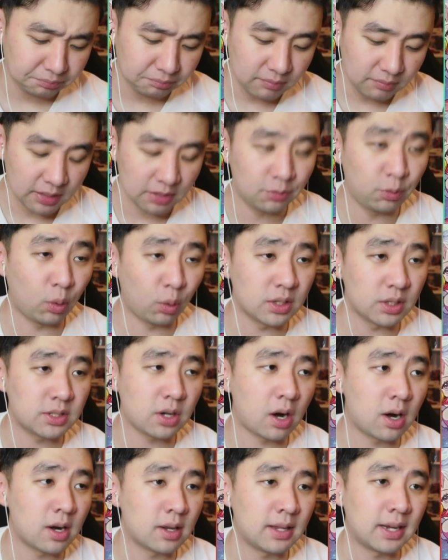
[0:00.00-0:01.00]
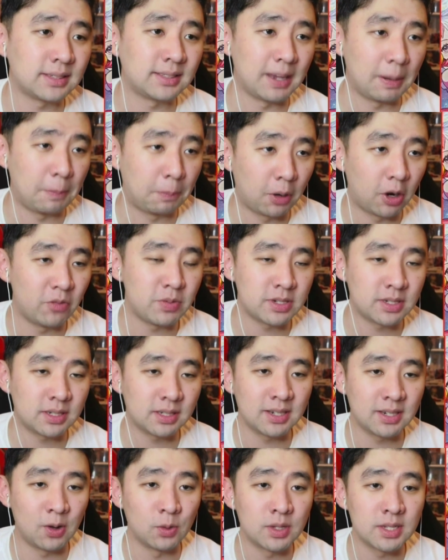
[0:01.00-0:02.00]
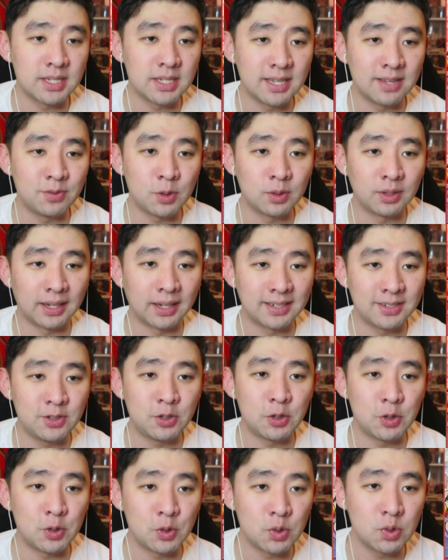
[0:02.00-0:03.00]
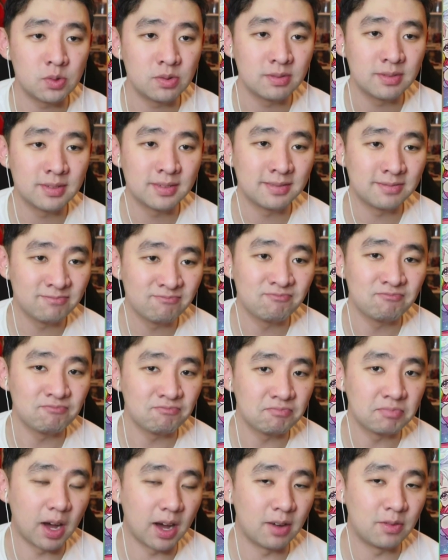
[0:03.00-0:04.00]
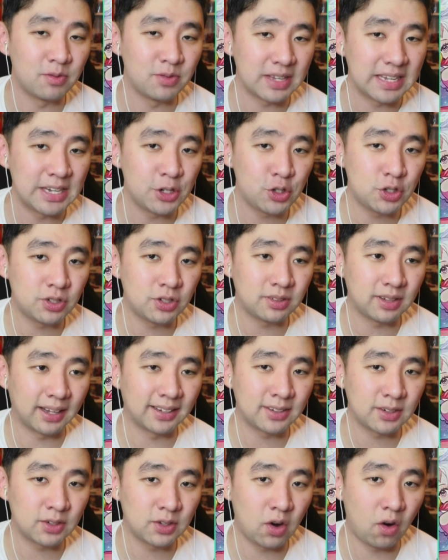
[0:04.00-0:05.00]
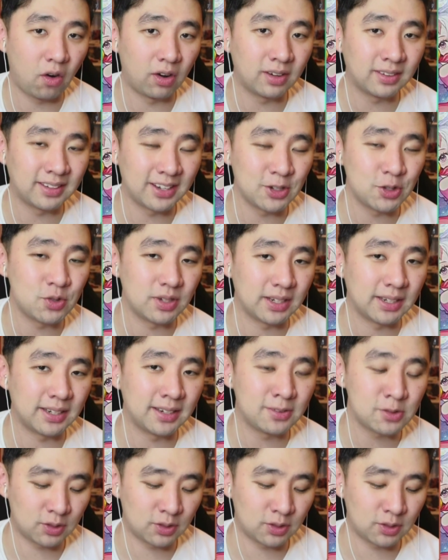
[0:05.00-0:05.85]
for starter decks, they purposely only give you like 2 of each like card that you need.